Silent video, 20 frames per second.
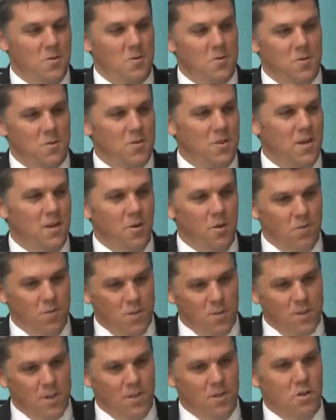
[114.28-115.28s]
turned that over
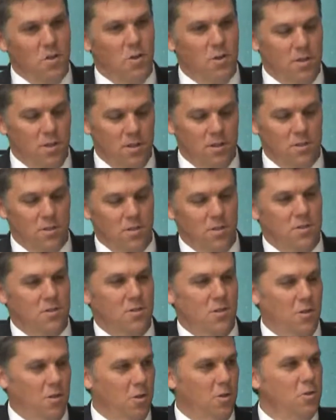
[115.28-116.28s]
and said, no, it's
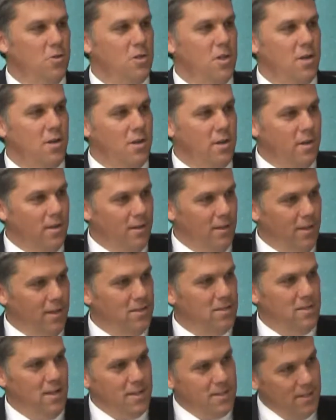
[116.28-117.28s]
a closed area
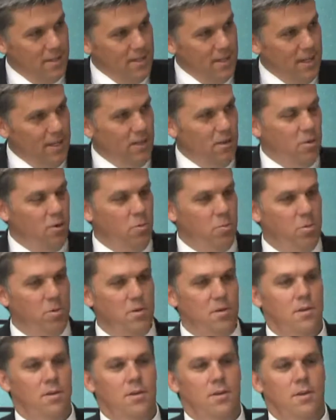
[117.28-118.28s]
unless designated open.